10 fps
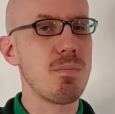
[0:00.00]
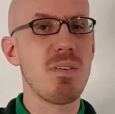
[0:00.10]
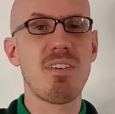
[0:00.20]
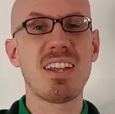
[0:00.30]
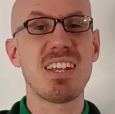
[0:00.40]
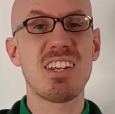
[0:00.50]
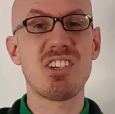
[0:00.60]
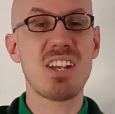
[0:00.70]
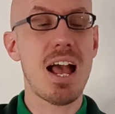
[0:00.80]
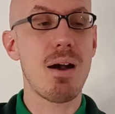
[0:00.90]
We've added a
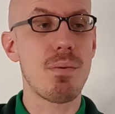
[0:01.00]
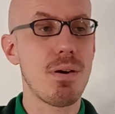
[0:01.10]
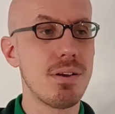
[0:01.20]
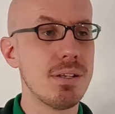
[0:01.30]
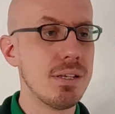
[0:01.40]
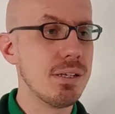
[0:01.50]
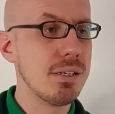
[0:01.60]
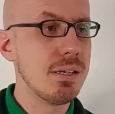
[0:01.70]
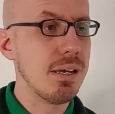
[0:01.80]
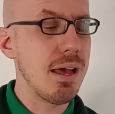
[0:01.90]
shower,
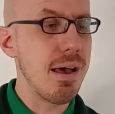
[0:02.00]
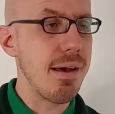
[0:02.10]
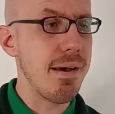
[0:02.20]
put